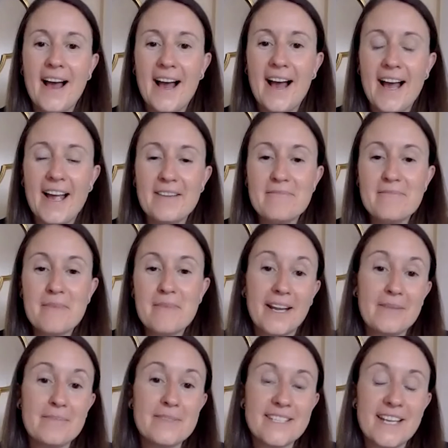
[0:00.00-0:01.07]
Hi, my
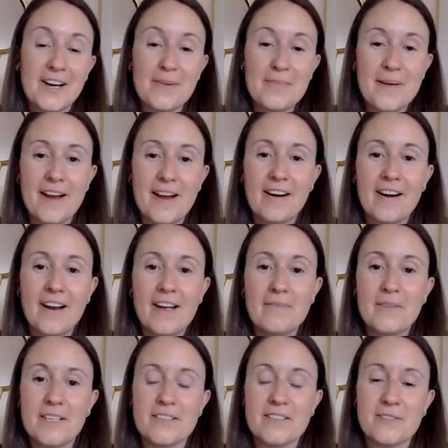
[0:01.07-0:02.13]
name's Sarah Baer. I'm
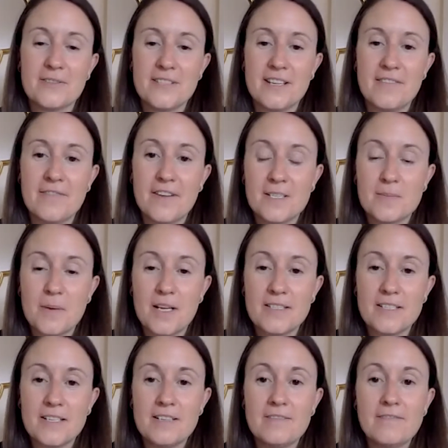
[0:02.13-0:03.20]
the Associate Vice
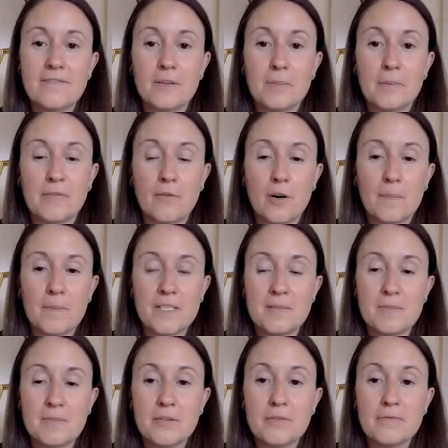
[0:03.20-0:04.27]
President for Performance
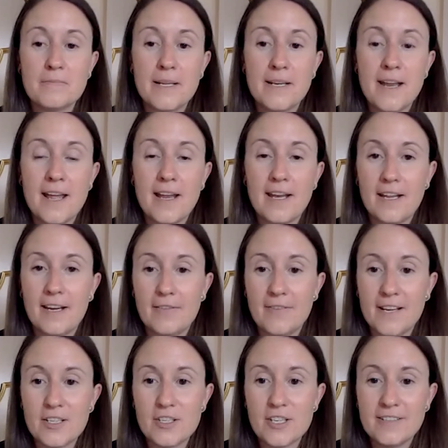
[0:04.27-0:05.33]
Improvement and
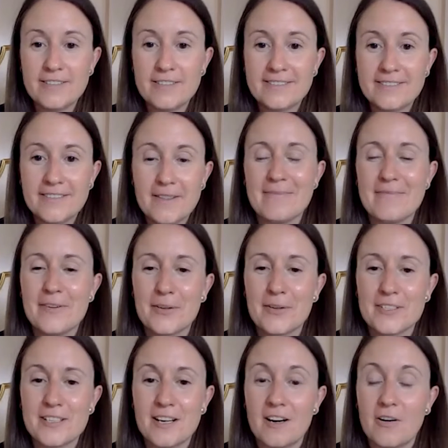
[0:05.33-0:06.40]
Innovation. I'm
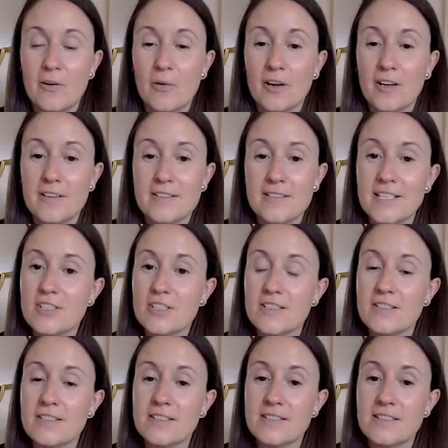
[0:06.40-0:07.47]
focused on our
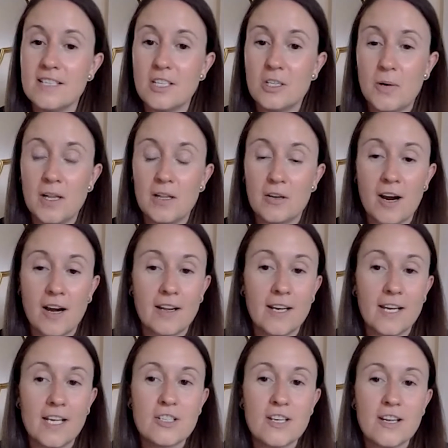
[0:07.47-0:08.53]
organization's CQL
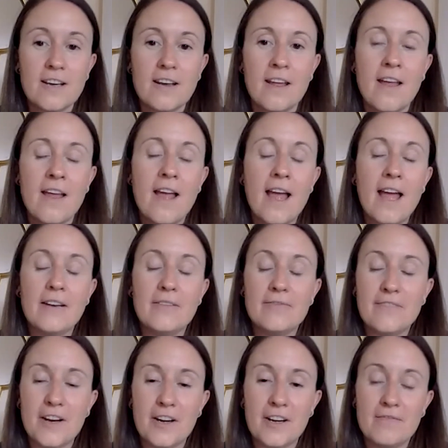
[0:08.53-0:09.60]
accreditation, and I'm
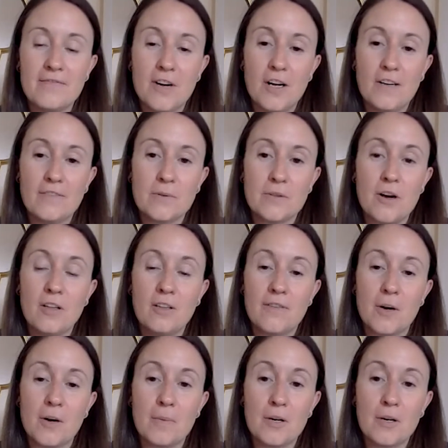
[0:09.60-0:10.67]
very involved with all of
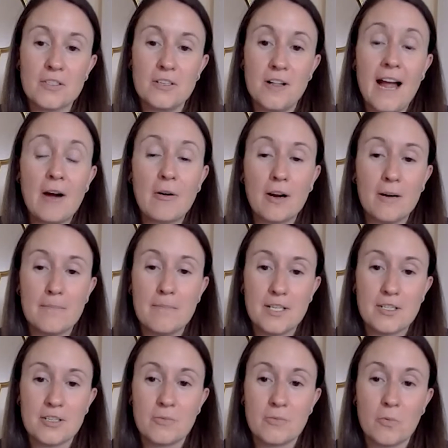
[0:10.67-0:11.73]
our personal outcome
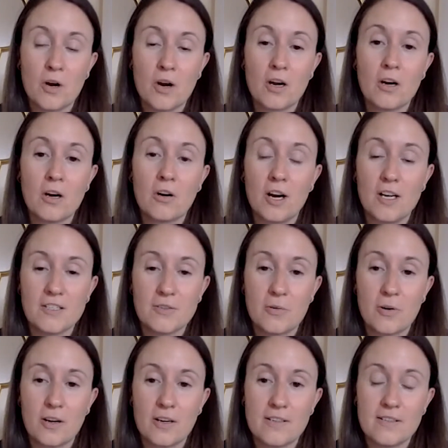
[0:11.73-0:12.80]
measure work across the
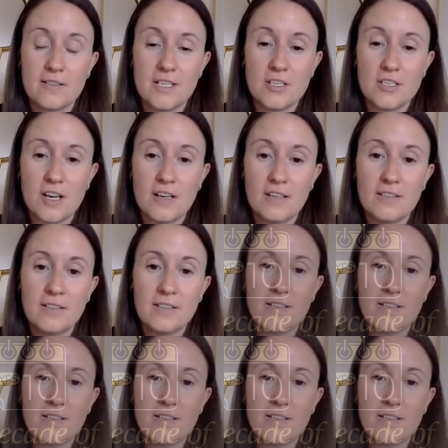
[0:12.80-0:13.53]
organization.